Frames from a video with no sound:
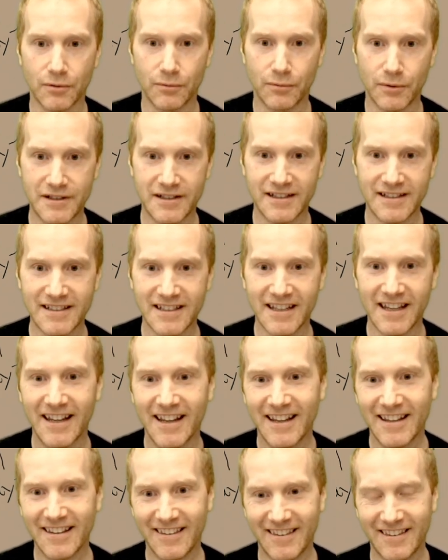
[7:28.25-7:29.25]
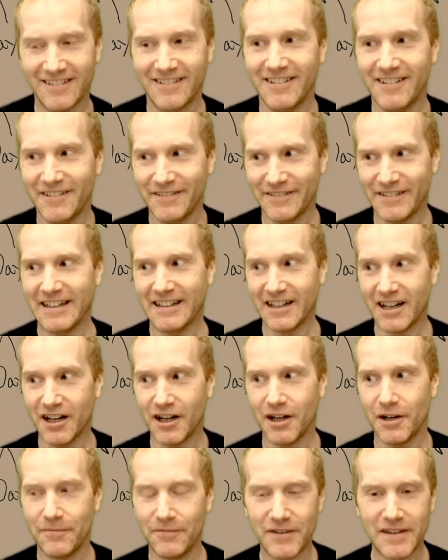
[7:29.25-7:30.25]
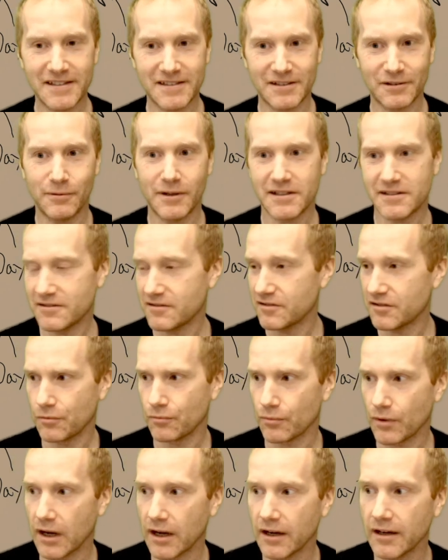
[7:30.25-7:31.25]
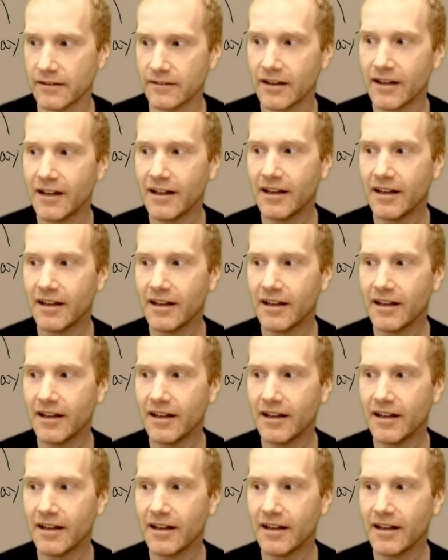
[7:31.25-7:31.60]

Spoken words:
Which is sort of like obvious question, right?